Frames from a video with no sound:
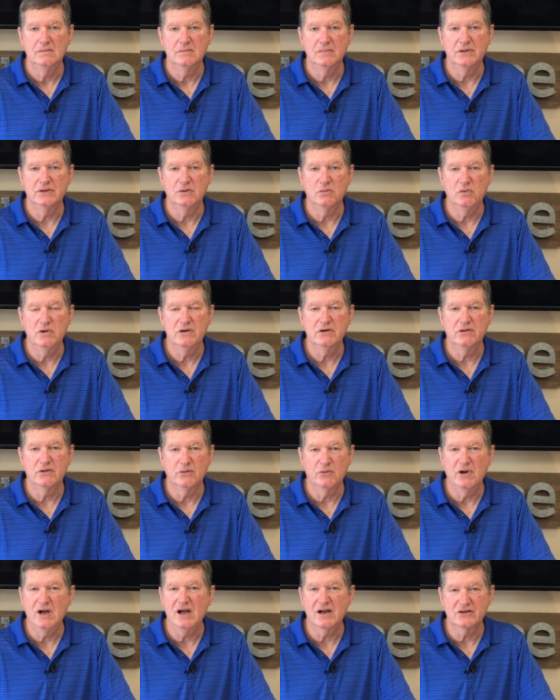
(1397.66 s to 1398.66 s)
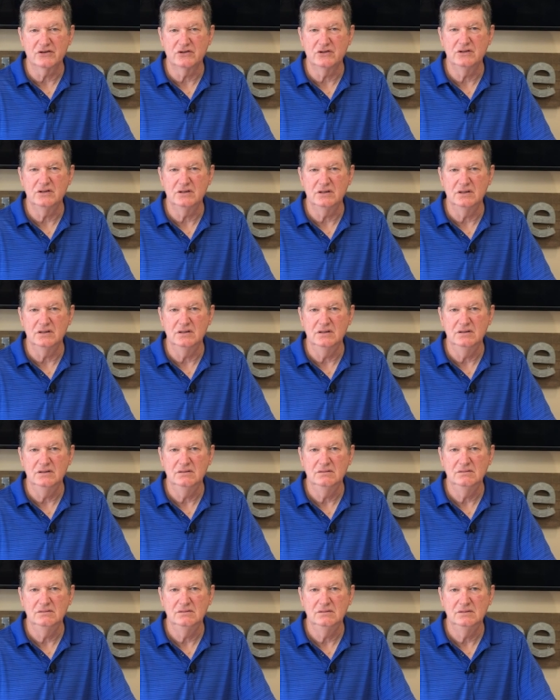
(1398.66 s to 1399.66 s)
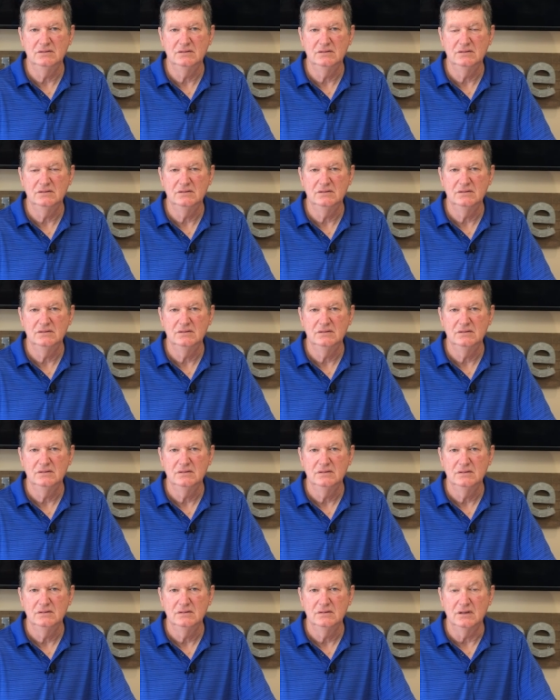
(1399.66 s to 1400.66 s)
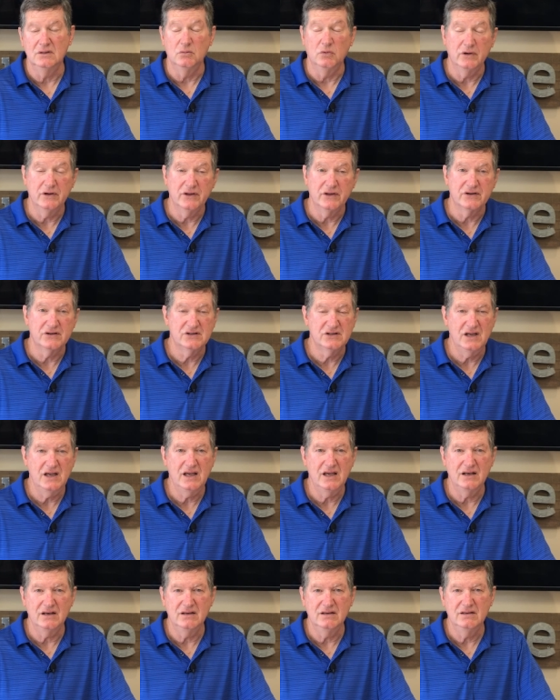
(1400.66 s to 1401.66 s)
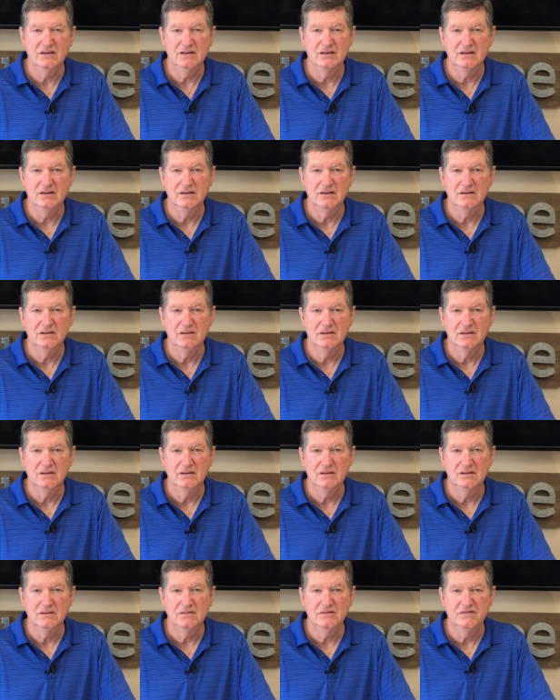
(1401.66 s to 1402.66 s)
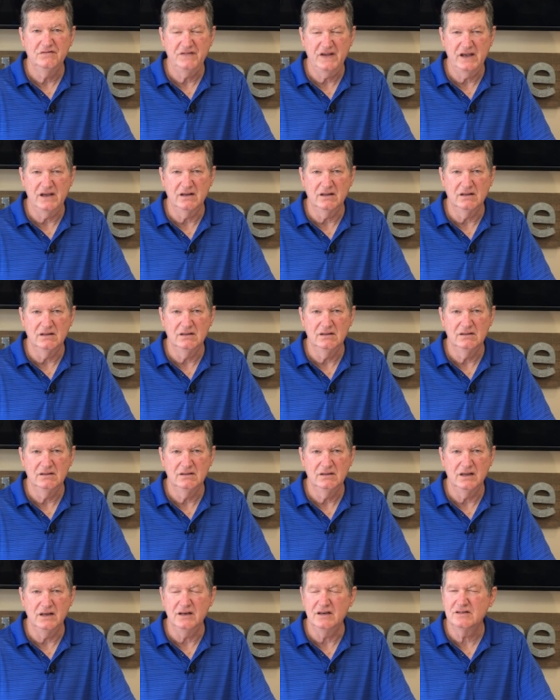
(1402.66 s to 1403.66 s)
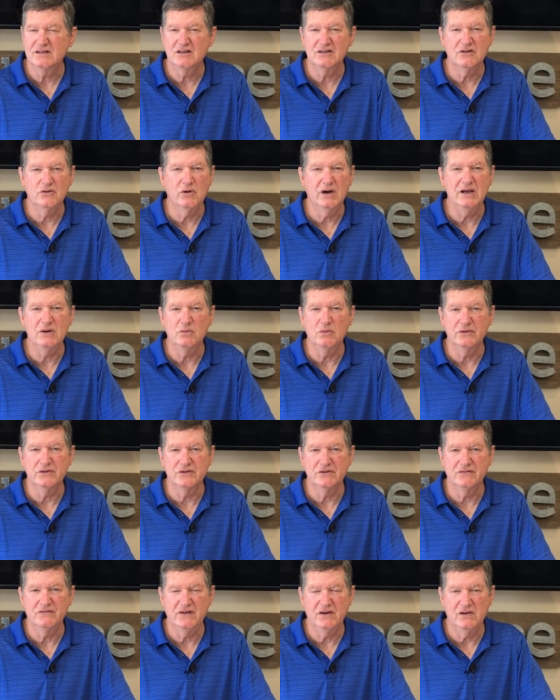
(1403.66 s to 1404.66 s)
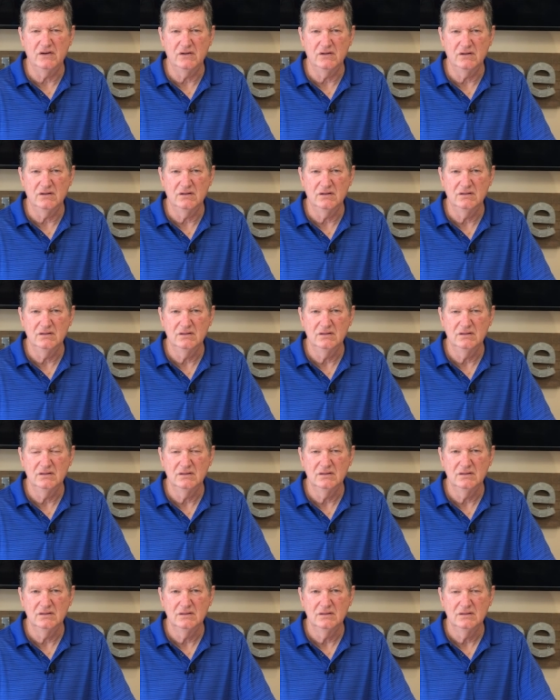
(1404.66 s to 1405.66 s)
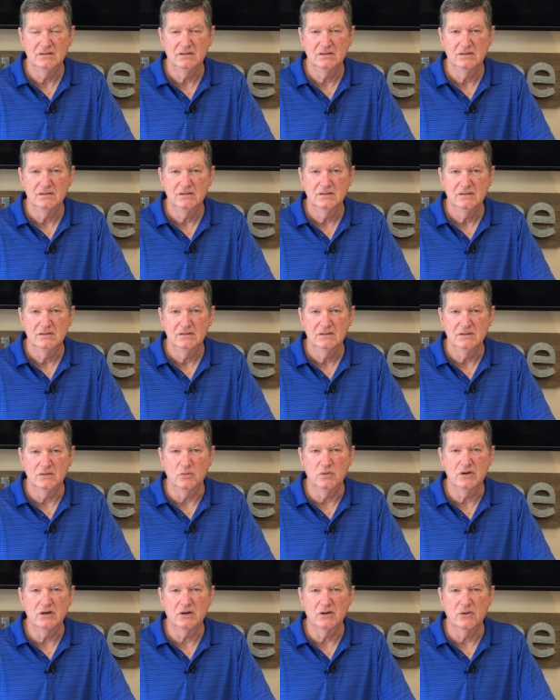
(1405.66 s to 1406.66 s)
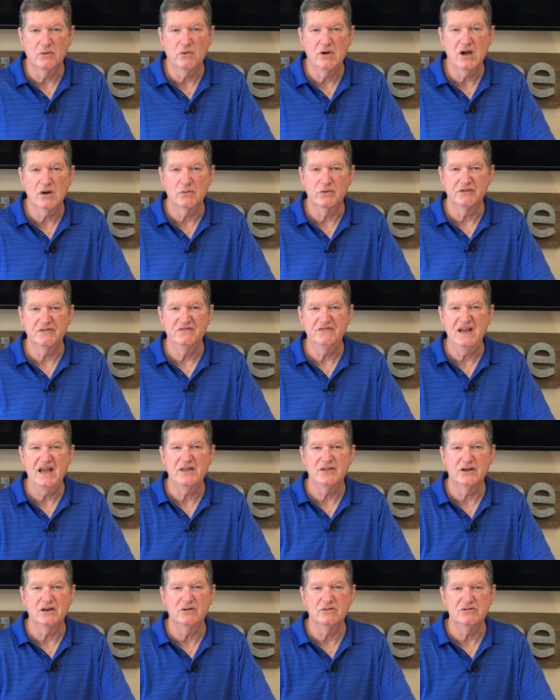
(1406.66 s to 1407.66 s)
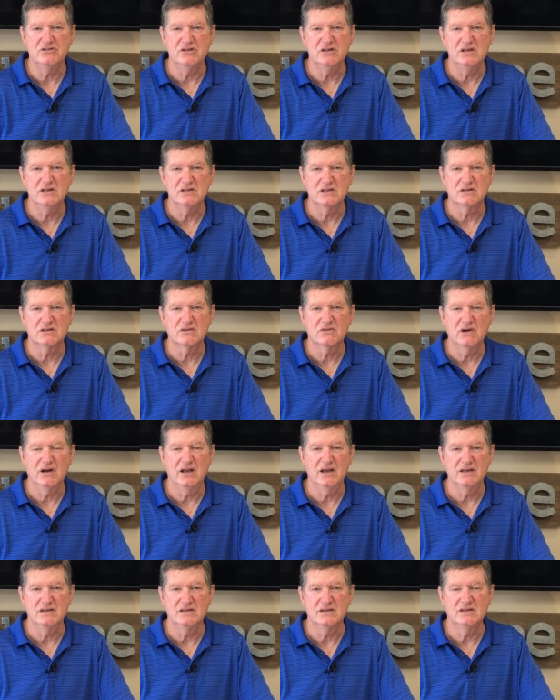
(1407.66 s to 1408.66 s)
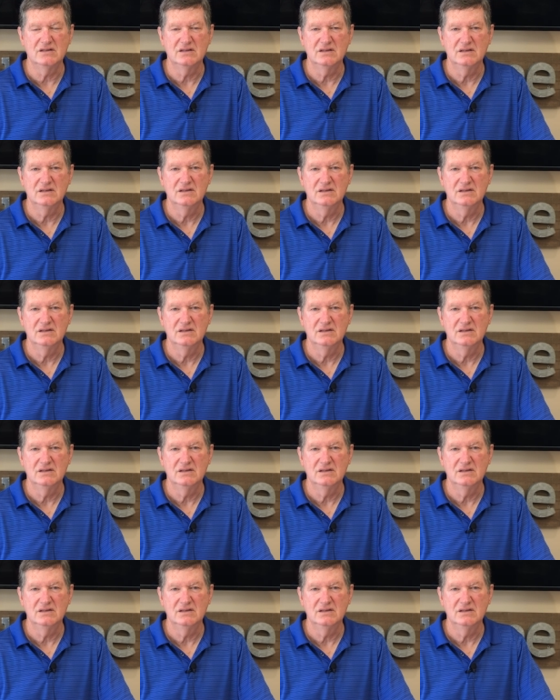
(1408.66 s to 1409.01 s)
But the one on the rock stood and one of the sand fell. And he says, Great was the fall. The one on the rock was founded on Jesus Christ.